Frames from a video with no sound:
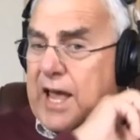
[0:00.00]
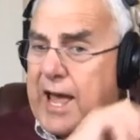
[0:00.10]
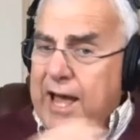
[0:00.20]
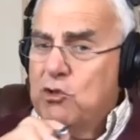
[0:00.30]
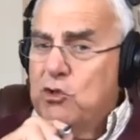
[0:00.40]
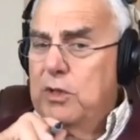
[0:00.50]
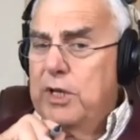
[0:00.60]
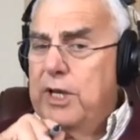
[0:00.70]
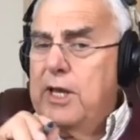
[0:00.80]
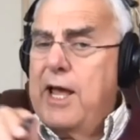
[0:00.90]

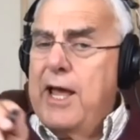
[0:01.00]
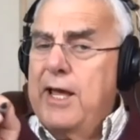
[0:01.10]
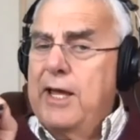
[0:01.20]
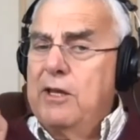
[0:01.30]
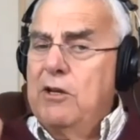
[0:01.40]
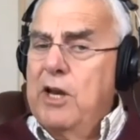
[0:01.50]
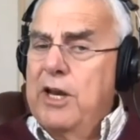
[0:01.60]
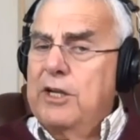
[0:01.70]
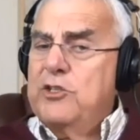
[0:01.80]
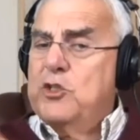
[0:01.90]
actually an
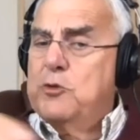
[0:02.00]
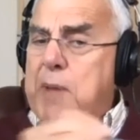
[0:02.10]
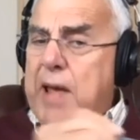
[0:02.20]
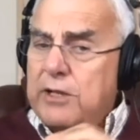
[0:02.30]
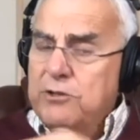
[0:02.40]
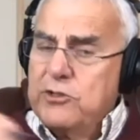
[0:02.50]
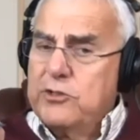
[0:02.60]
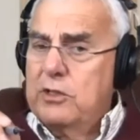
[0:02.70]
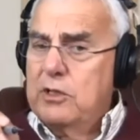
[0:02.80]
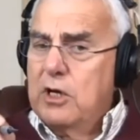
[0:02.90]

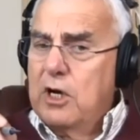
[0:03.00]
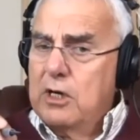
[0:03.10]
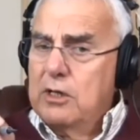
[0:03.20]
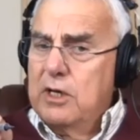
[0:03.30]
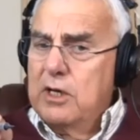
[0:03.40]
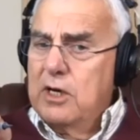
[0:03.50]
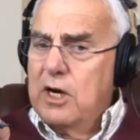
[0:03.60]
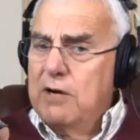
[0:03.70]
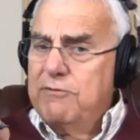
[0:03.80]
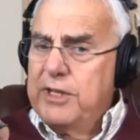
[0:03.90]
expense
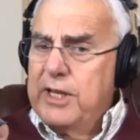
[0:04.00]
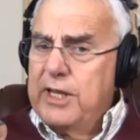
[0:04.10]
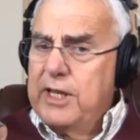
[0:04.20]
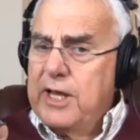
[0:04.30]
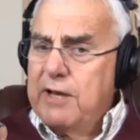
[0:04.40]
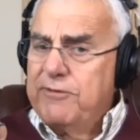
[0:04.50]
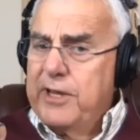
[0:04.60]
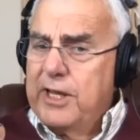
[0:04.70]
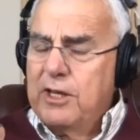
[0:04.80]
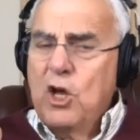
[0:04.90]
of the
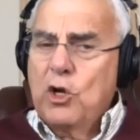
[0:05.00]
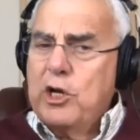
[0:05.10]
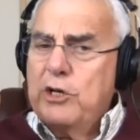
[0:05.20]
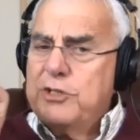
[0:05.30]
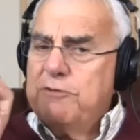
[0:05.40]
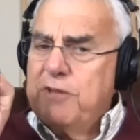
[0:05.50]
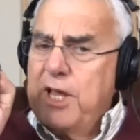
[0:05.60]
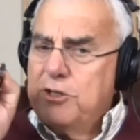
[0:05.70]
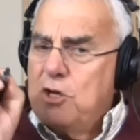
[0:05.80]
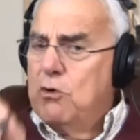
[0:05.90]
EFE, because if
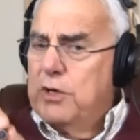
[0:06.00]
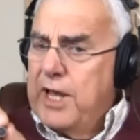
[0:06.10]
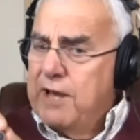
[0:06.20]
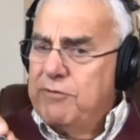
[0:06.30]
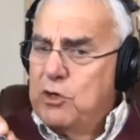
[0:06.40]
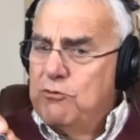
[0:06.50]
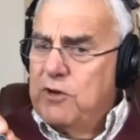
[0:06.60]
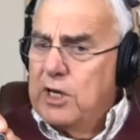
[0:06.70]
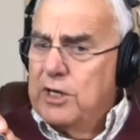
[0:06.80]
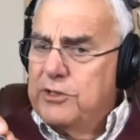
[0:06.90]
they don't have you
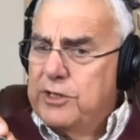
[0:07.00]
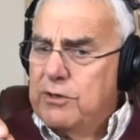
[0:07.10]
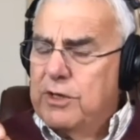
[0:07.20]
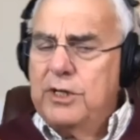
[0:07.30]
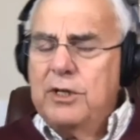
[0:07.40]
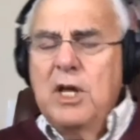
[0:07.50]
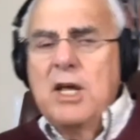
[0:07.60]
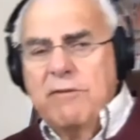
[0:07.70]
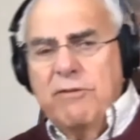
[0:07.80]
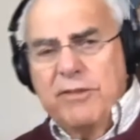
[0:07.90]
volunteering,
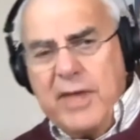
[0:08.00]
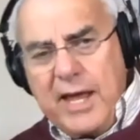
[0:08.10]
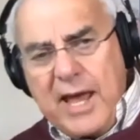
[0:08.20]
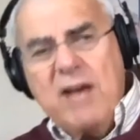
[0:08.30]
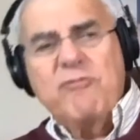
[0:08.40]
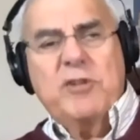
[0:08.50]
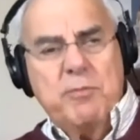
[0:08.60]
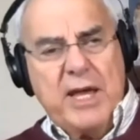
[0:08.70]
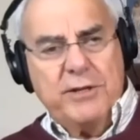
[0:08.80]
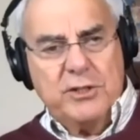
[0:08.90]
they have to
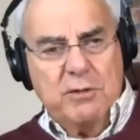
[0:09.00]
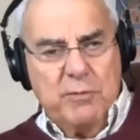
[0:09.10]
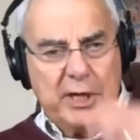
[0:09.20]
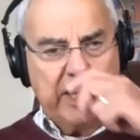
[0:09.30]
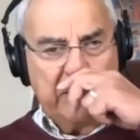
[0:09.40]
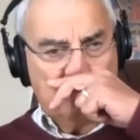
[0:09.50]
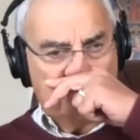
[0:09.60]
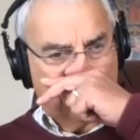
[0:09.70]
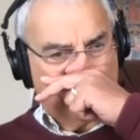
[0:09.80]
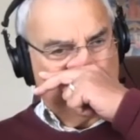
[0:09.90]
pay somebody.
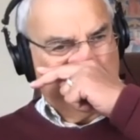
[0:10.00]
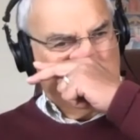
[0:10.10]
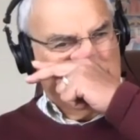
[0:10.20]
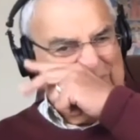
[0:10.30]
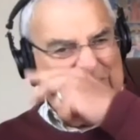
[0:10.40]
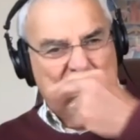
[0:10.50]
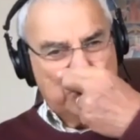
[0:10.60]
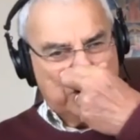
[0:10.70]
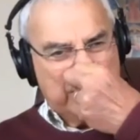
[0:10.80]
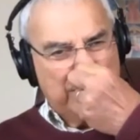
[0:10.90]
To